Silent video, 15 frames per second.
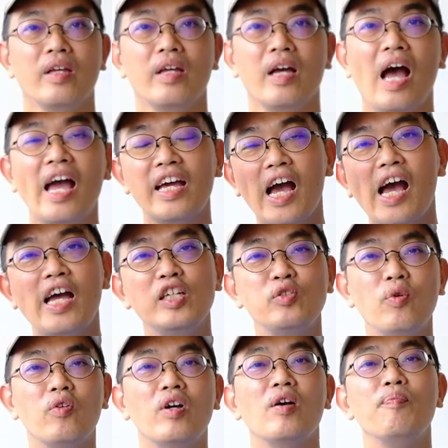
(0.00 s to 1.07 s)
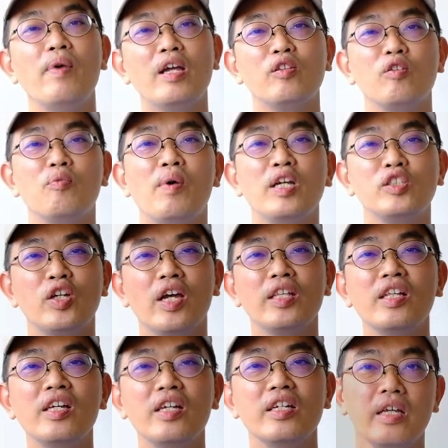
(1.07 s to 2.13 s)
Hi guys, welcome back to my
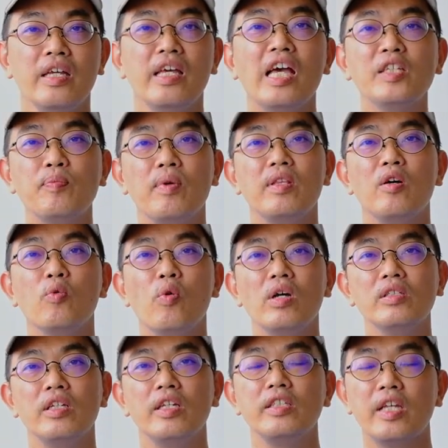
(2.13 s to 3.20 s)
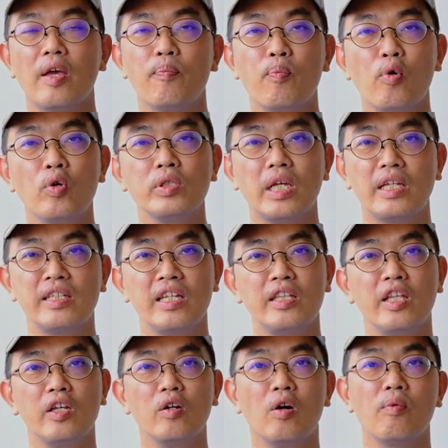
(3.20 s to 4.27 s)
channel. It has been a while since I post
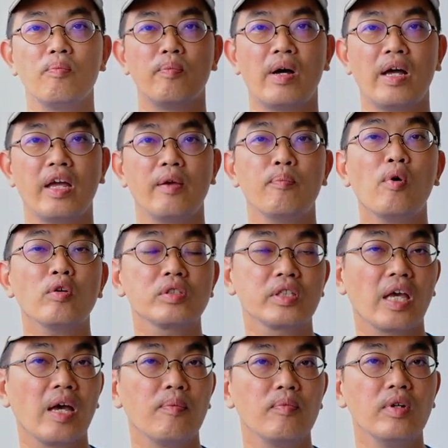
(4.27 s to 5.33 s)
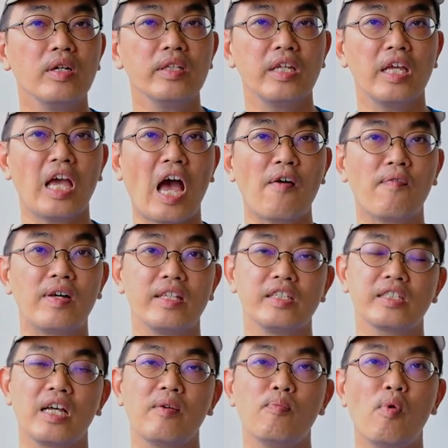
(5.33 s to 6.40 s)
anything on my box camera, the
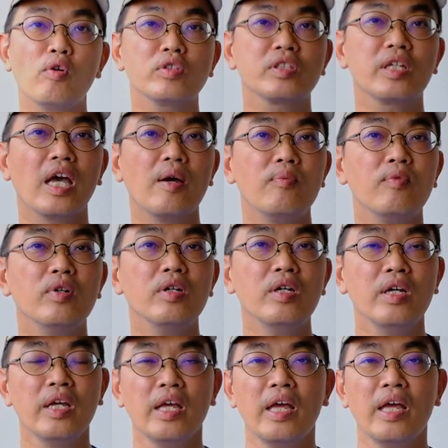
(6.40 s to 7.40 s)
Afgnan Box Camera.